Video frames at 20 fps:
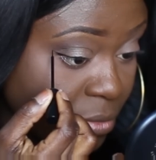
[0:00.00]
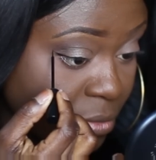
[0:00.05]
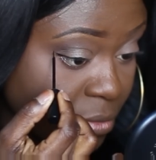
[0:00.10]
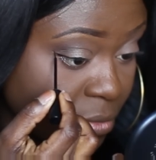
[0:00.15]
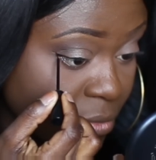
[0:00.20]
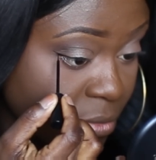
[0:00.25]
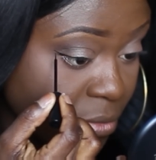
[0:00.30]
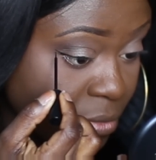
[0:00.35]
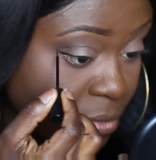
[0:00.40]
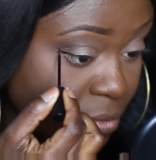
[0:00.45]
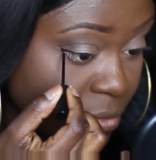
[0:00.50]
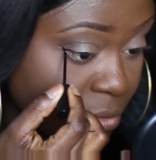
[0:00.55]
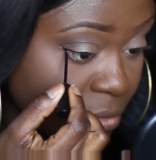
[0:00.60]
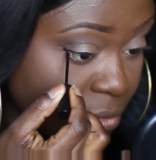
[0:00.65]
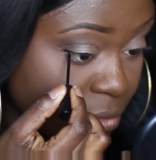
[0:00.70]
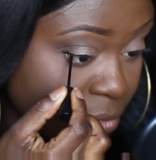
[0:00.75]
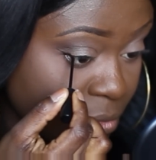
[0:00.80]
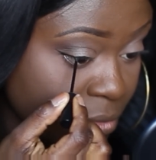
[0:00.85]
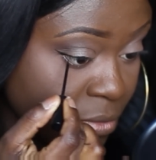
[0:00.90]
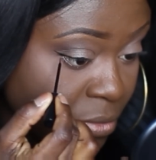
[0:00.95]

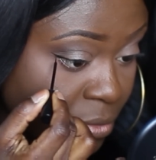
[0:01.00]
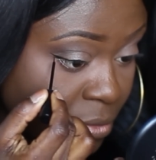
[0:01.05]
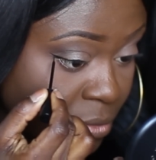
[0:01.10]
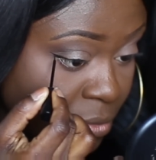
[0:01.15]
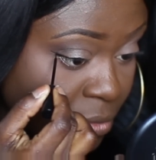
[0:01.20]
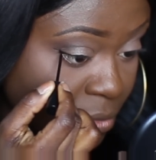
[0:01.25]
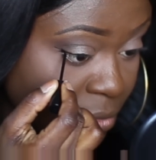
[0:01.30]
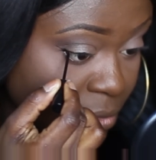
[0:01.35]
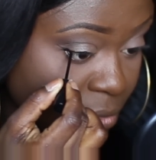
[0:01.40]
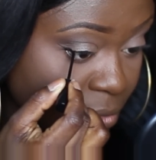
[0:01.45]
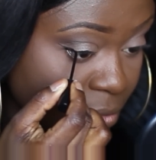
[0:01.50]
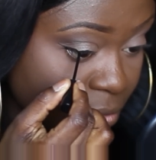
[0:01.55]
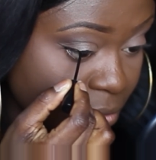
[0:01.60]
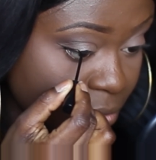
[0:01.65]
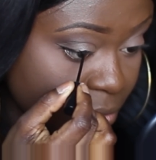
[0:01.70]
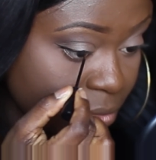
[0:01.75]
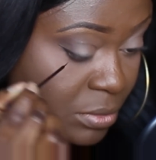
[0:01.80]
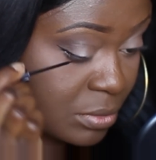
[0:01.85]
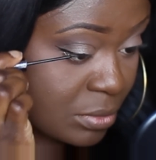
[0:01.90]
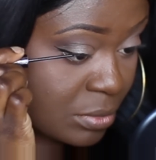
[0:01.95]

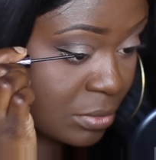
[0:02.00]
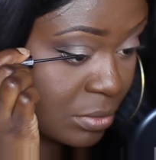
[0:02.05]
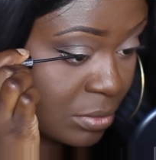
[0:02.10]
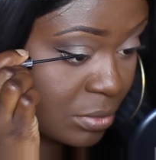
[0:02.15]
(silence)